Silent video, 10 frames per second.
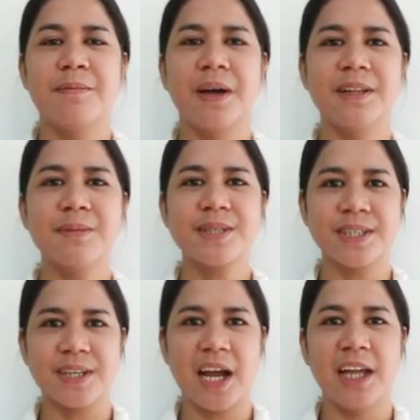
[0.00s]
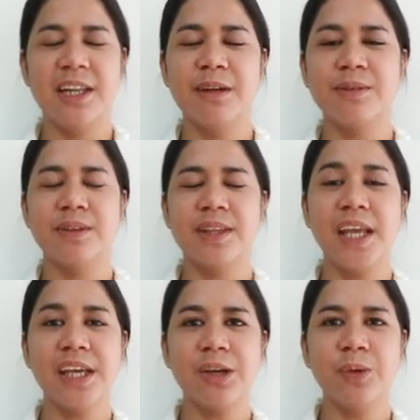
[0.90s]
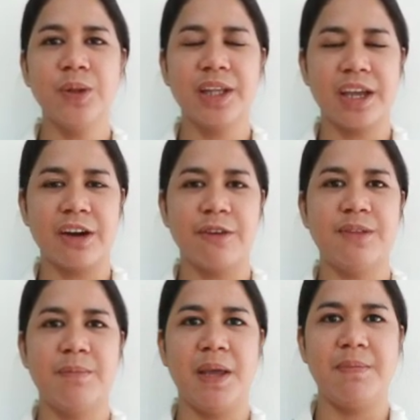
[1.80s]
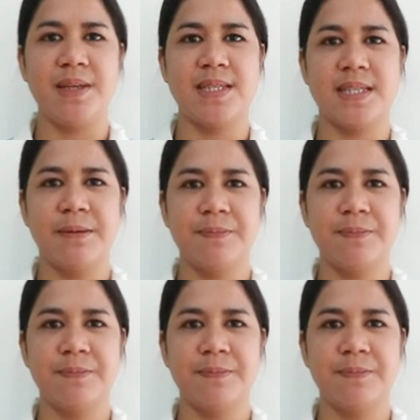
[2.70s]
Madam Sir, I love taking good care of the babies.